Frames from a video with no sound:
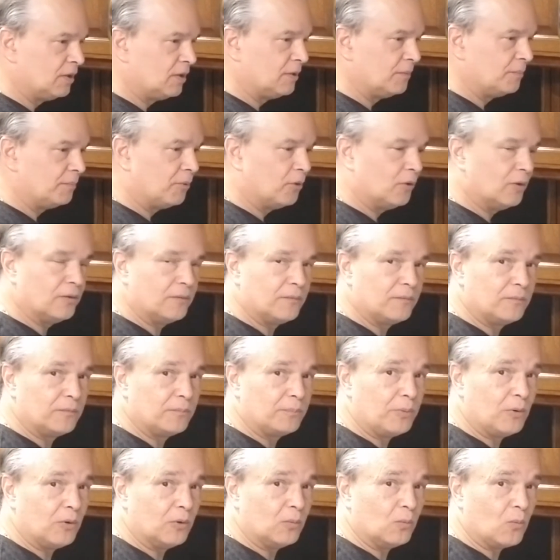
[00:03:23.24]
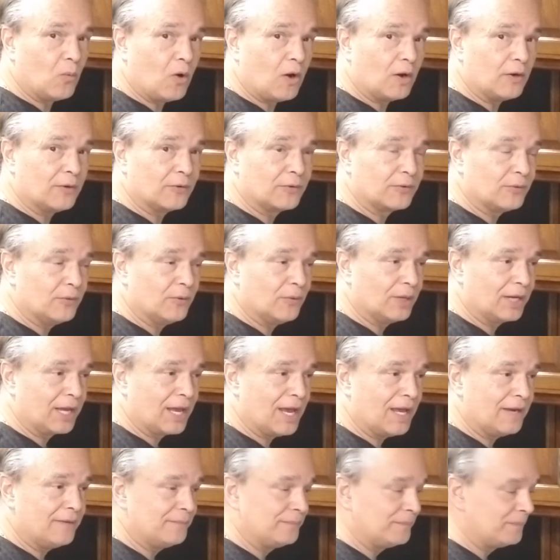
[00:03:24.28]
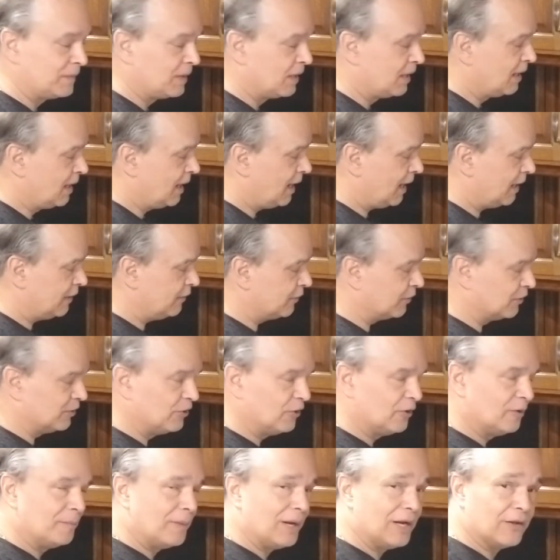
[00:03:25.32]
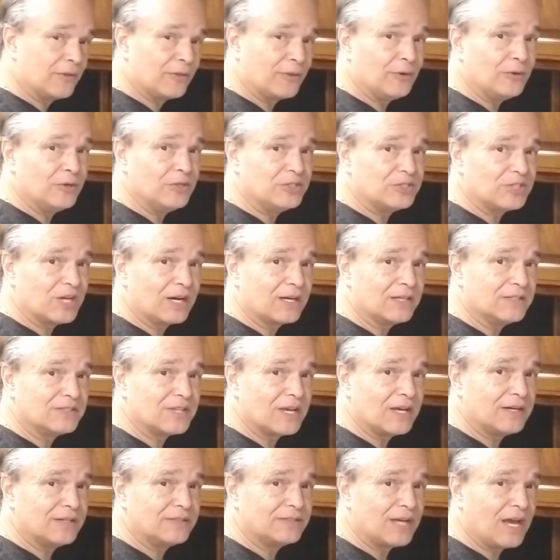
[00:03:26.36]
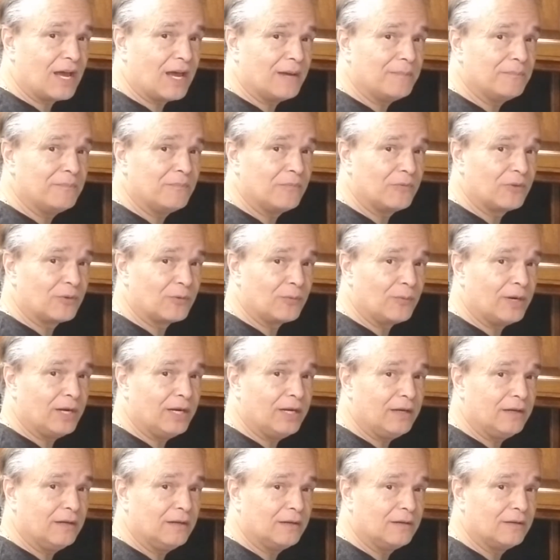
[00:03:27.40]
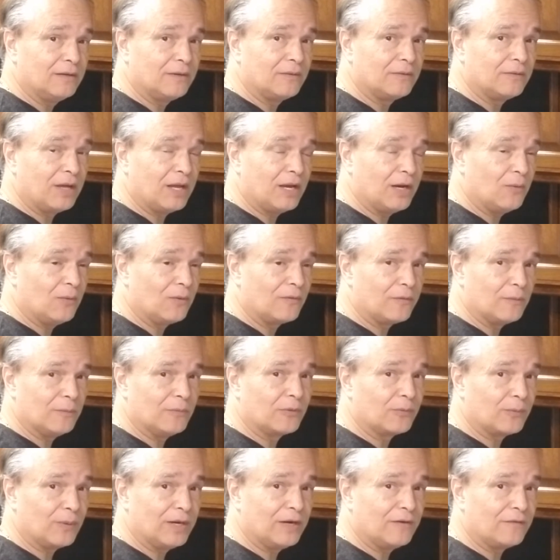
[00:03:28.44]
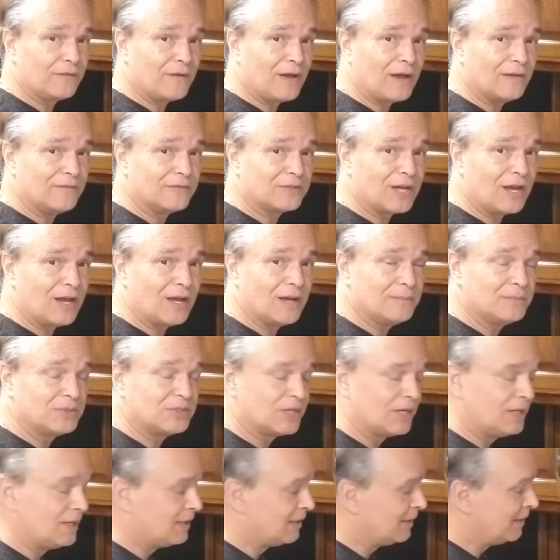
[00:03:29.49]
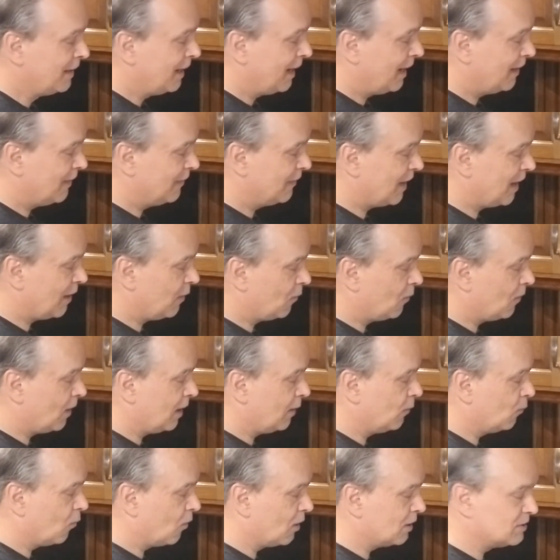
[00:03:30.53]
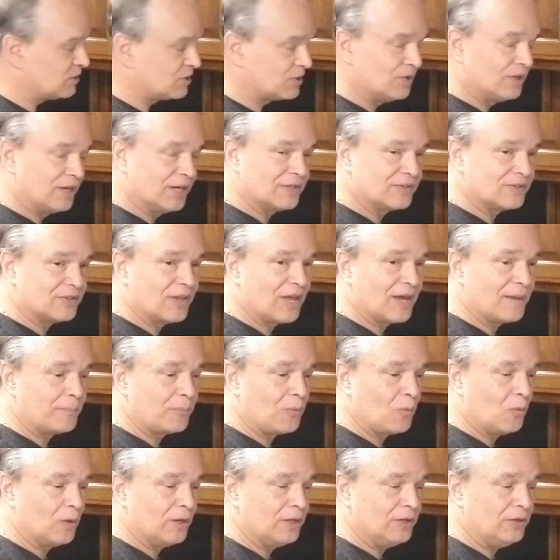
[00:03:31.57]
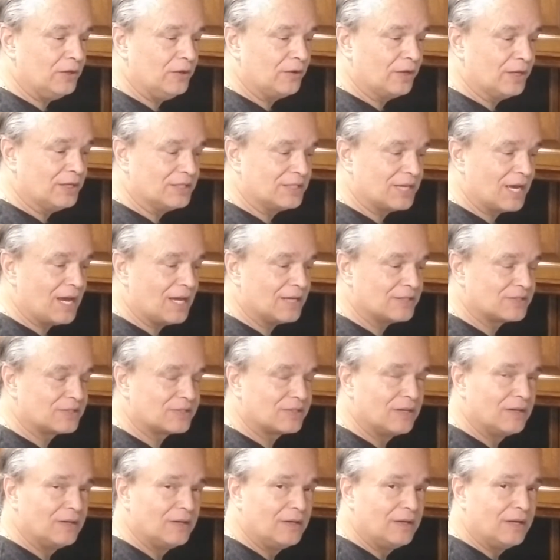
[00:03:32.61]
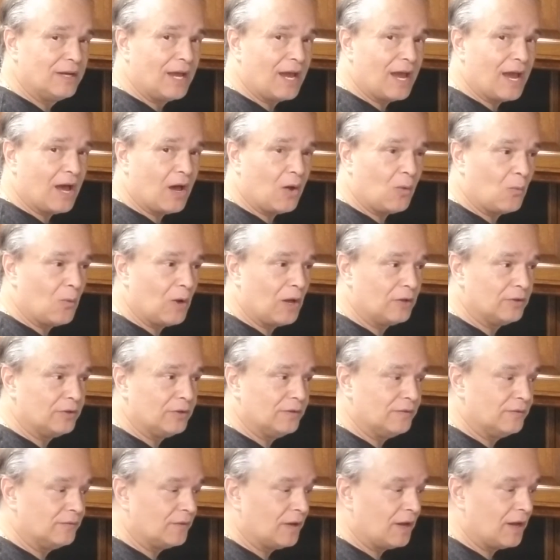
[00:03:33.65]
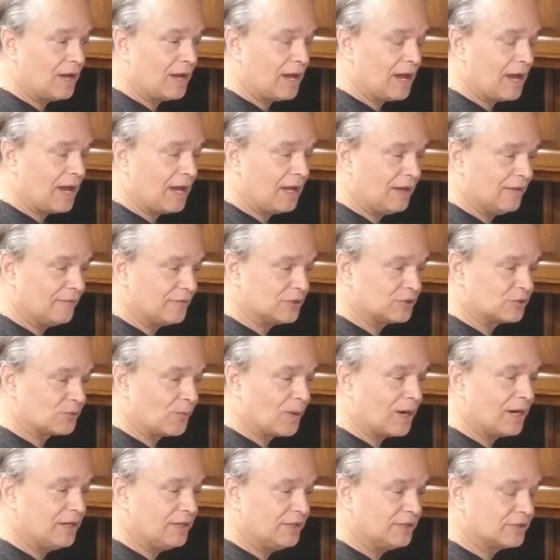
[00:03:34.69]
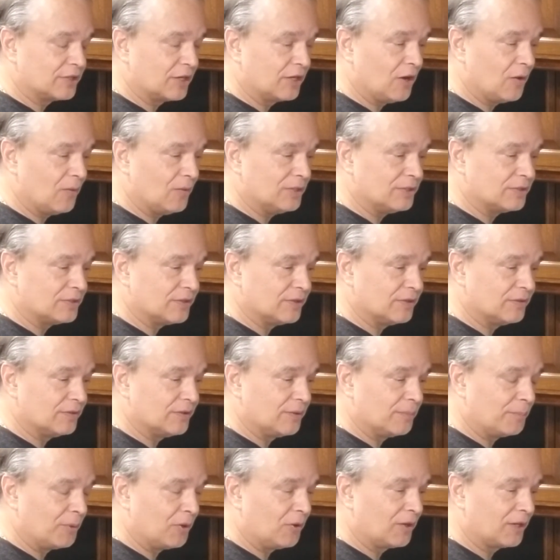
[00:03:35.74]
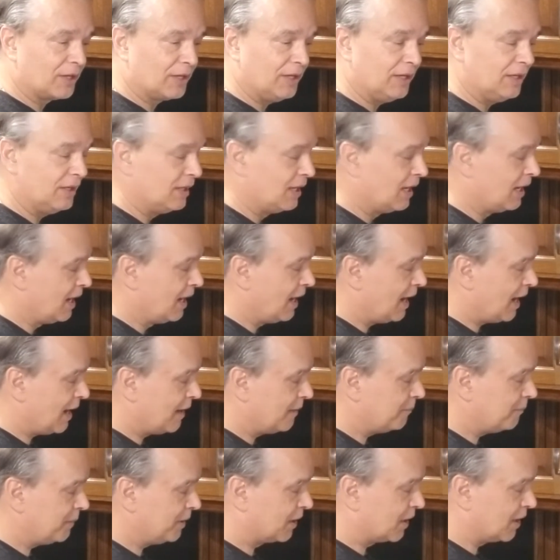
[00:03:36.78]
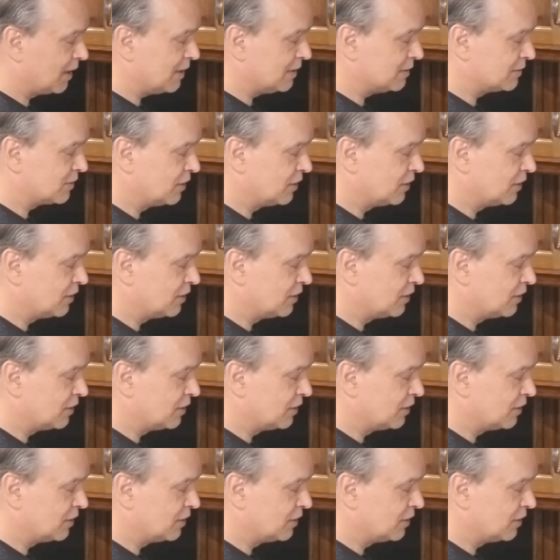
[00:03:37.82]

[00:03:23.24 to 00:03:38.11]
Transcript: put water through again, and you're going to do about 30 seconds at a time, anywhere from 3 to 5 times. And that way, once you get to that point, you can test how well if it's ready to go into the Berkey, because